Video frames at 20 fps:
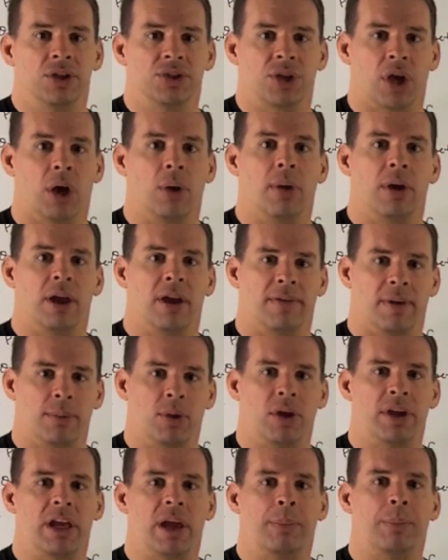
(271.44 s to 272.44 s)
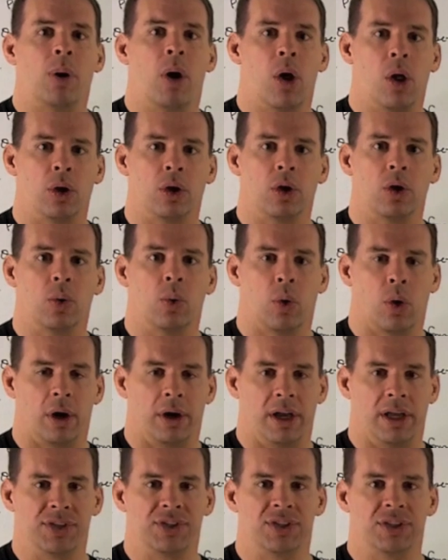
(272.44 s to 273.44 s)
So if I'm looking at polar
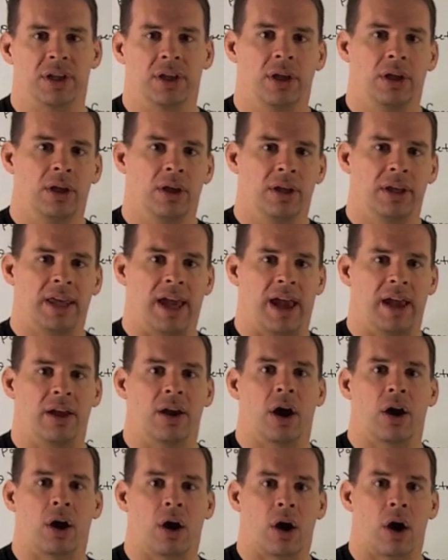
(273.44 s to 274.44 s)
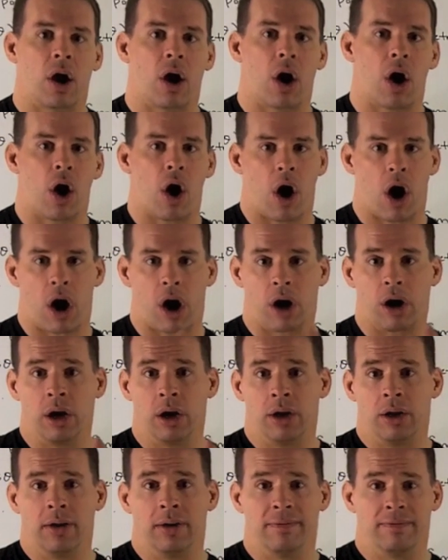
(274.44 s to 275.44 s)
coordinates, okay, our
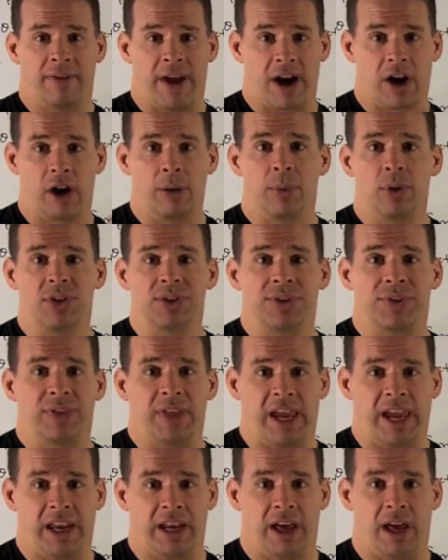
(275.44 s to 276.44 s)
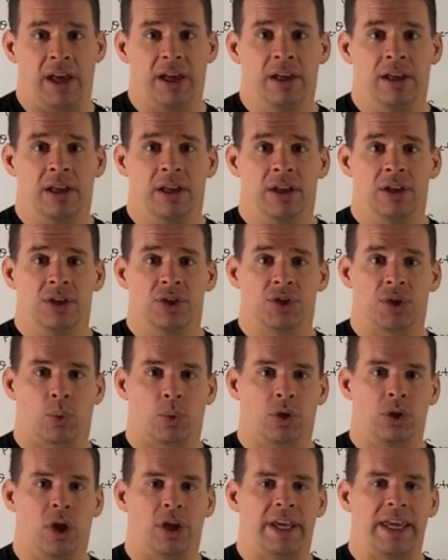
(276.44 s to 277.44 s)
variable's theta, so
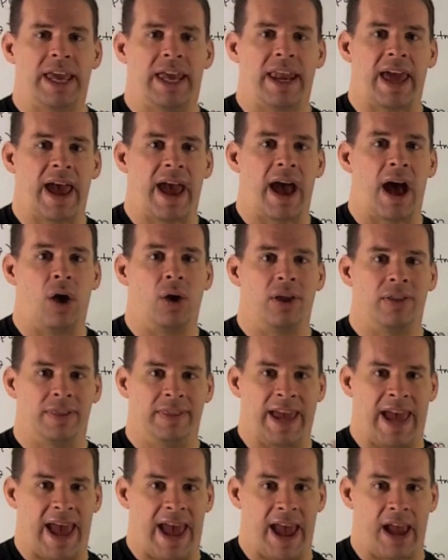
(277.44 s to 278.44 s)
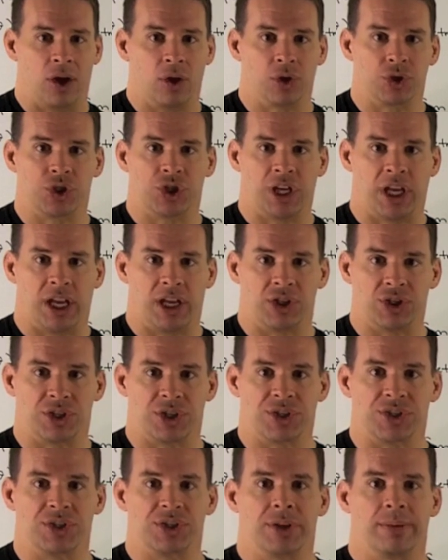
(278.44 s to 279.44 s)
we're looking at how the angle
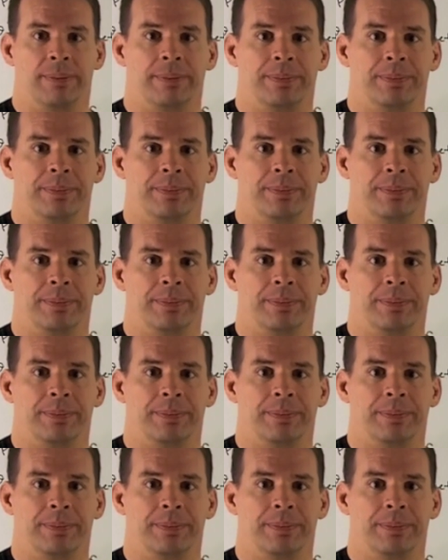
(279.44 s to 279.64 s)
changes.